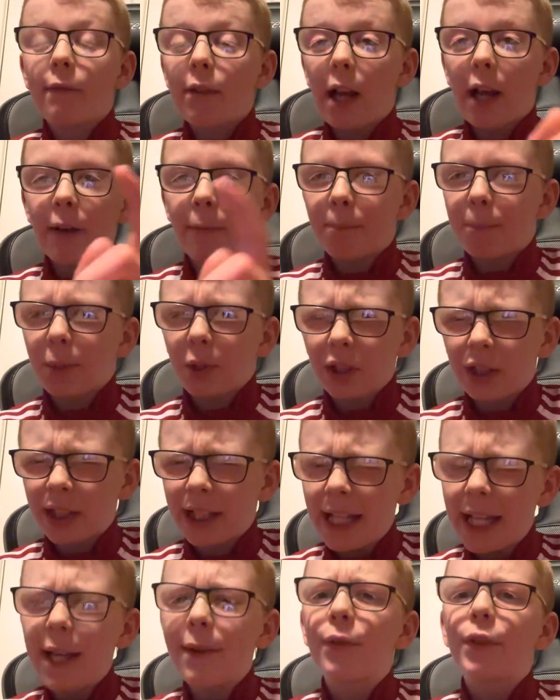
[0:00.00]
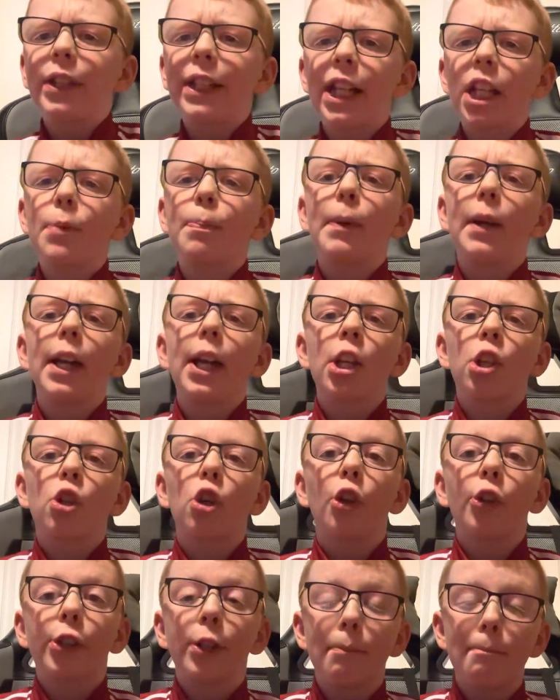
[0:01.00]
I believe Nisbet has
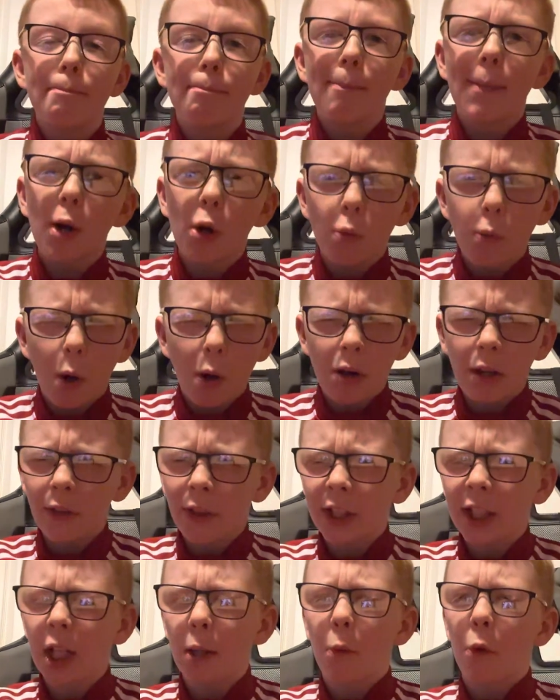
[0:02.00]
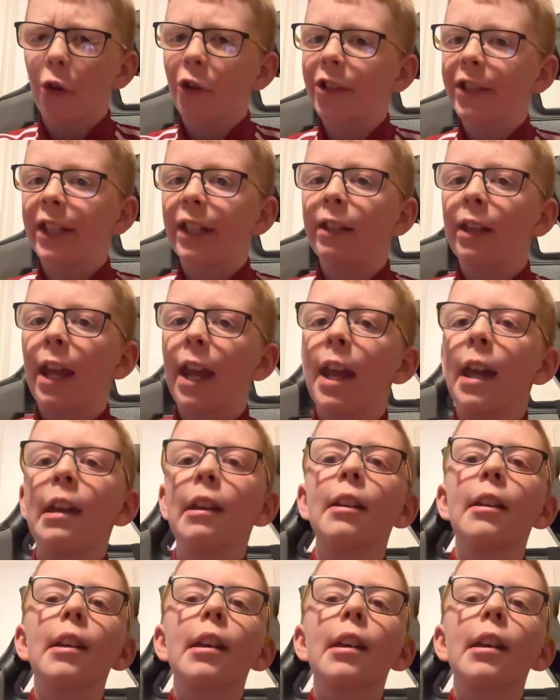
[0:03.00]
gone to Millwall, I think it was, today.